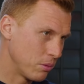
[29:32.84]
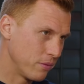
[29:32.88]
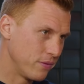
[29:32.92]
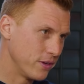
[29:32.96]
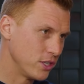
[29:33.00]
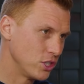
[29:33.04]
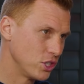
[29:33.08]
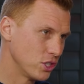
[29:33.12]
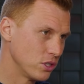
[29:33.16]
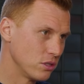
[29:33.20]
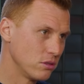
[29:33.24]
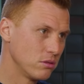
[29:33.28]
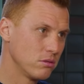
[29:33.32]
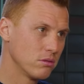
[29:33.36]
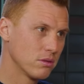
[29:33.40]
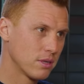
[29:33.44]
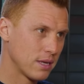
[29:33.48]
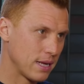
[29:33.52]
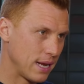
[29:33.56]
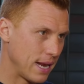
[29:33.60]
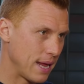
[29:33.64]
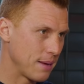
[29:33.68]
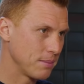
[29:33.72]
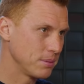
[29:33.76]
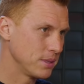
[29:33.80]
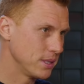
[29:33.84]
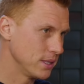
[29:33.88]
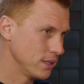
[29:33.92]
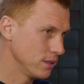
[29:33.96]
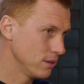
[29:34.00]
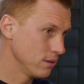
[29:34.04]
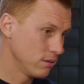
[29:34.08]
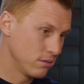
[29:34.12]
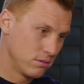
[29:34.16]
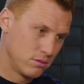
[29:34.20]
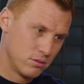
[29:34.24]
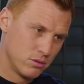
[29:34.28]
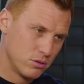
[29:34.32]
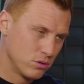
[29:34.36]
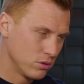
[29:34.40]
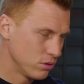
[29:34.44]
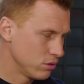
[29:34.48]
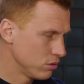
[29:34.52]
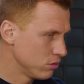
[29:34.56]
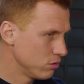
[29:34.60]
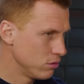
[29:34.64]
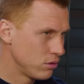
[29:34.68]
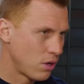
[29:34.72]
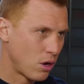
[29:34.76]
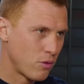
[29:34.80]
yeah, vision, yeah. collapsing,
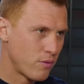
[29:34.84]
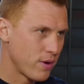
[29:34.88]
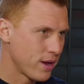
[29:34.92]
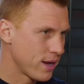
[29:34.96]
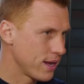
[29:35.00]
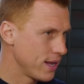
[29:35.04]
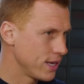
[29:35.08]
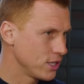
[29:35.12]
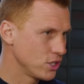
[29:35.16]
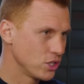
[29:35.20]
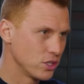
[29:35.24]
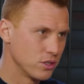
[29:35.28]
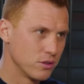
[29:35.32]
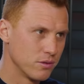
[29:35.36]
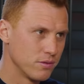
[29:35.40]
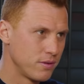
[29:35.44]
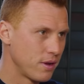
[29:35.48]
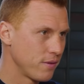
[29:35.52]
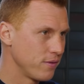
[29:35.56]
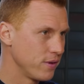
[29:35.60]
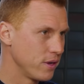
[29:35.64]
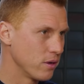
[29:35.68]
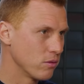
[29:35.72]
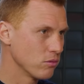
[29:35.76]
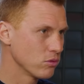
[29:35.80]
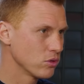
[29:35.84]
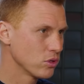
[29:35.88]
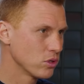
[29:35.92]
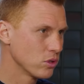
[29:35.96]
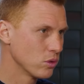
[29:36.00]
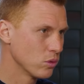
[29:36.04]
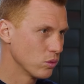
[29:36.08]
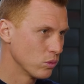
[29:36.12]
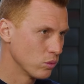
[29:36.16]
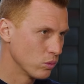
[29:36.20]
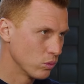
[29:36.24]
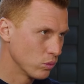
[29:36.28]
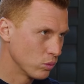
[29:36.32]
no recollection of nothing else. Mm.